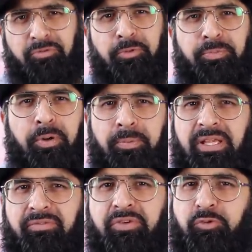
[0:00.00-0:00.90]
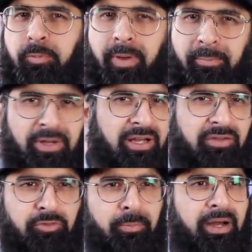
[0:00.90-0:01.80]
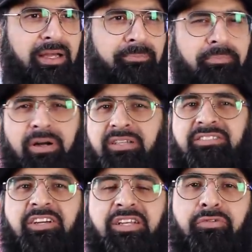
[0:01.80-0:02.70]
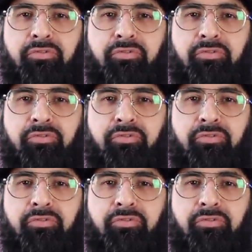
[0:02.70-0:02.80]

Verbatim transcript: of you probably even remember her from my Pakistani